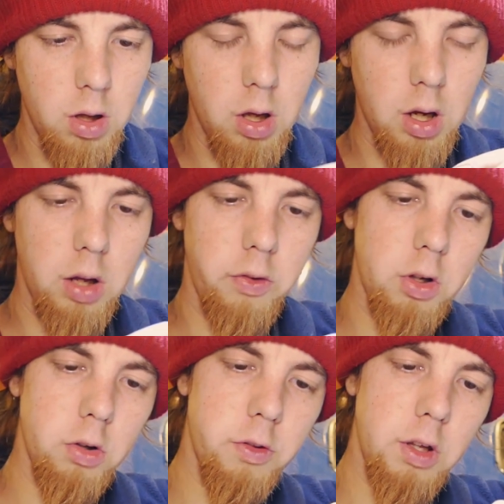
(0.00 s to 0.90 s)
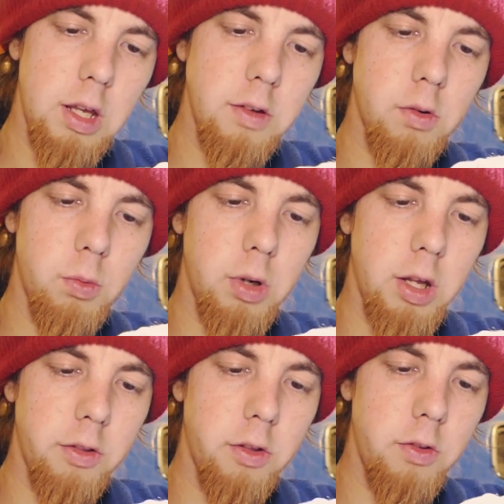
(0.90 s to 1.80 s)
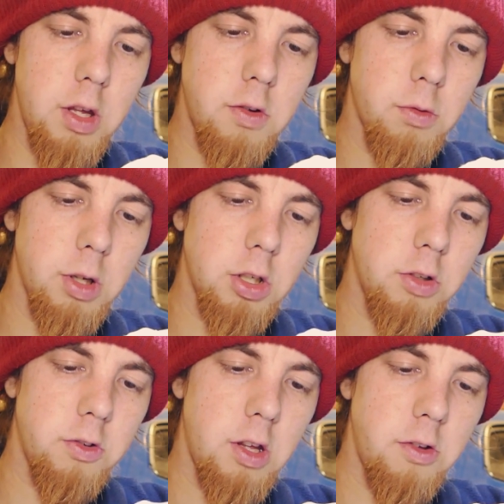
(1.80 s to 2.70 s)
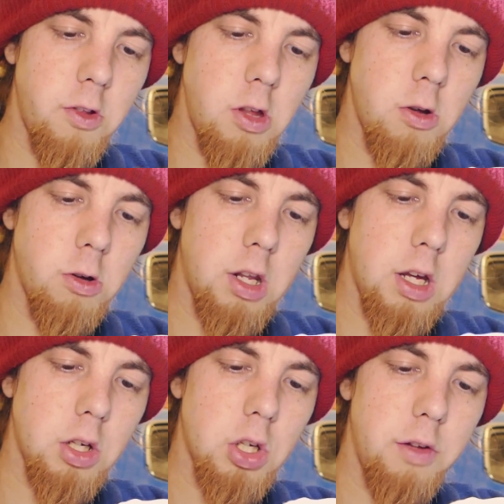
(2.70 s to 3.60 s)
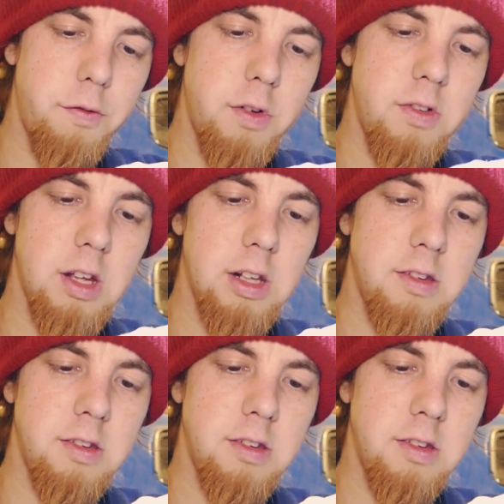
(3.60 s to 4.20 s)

And the good thing is with these switches is that you can actually physically